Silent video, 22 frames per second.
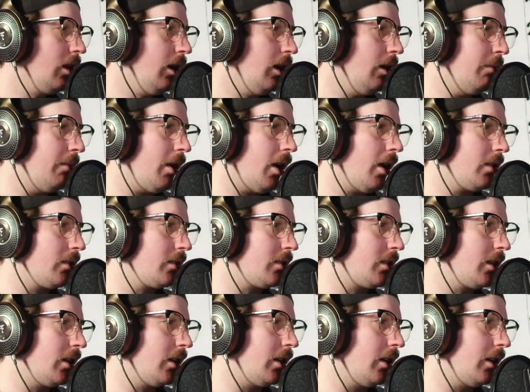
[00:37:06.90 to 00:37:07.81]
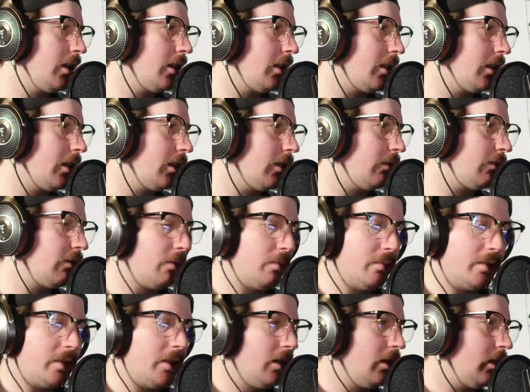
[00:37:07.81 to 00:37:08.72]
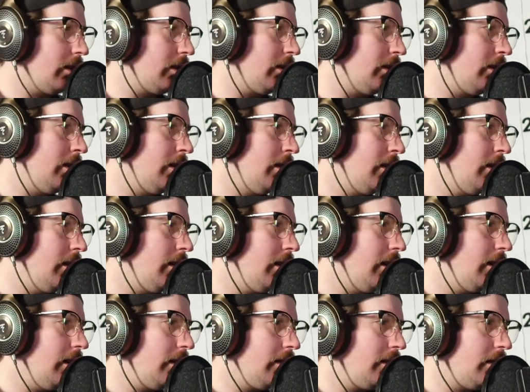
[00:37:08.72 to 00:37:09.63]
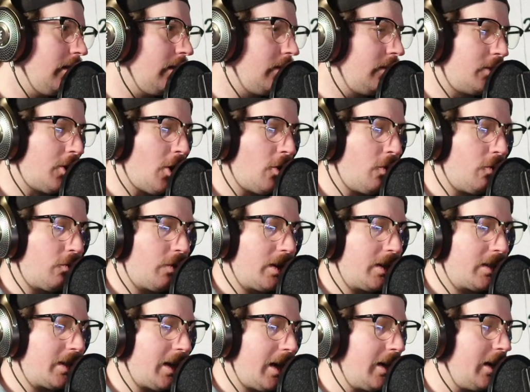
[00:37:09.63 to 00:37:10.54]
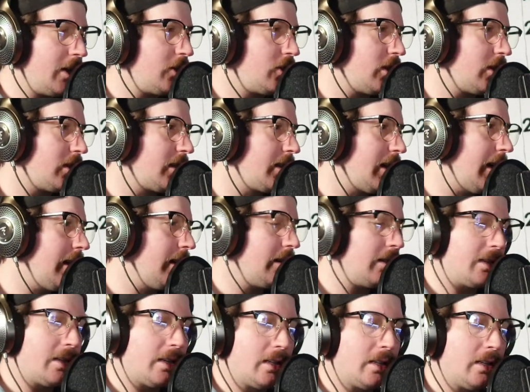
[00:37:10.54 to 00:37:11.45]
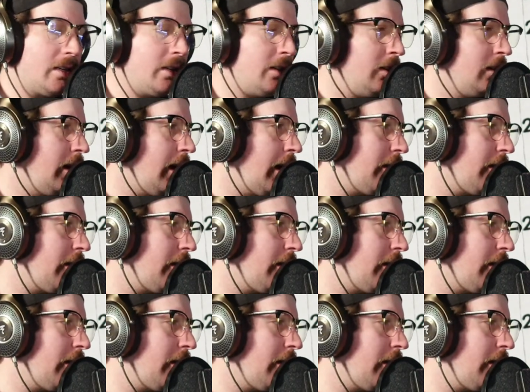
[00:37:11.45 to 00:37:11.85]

I'm not seeing anything from Dylan. Don't resend it just yet, Dylan.